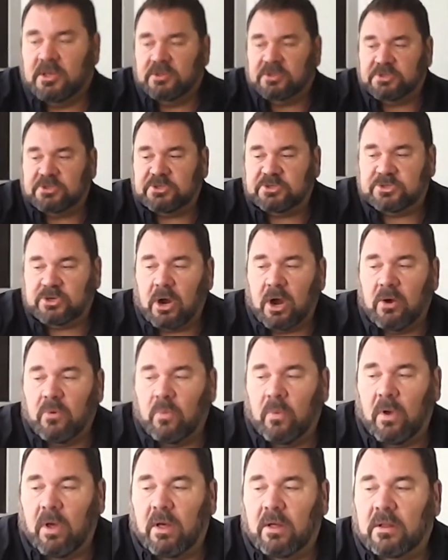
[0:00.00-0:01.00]
the
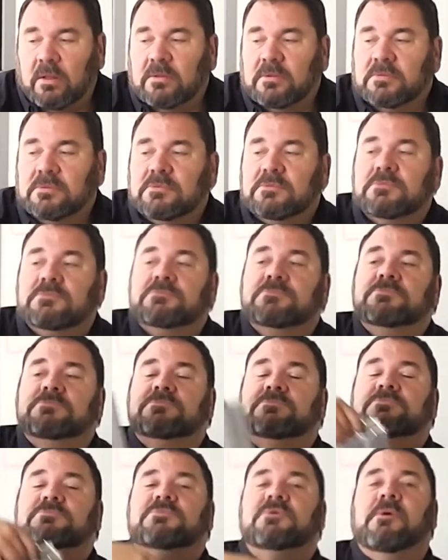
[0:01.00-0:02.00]
Starwall
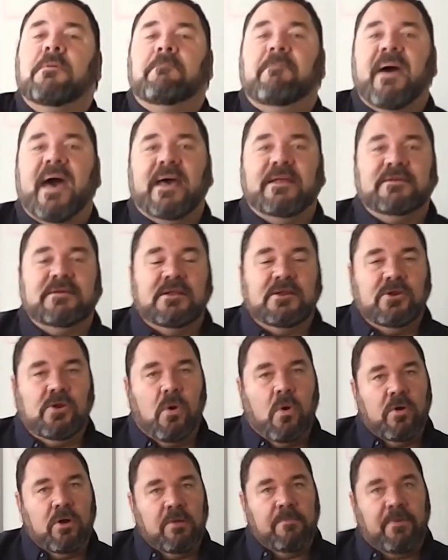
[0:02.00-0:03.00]
patented
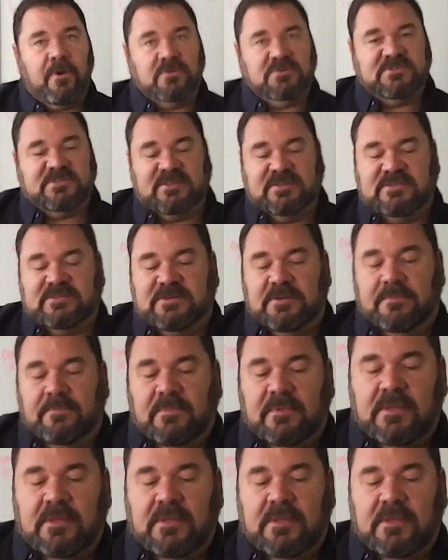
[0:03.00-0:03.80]
corner post system.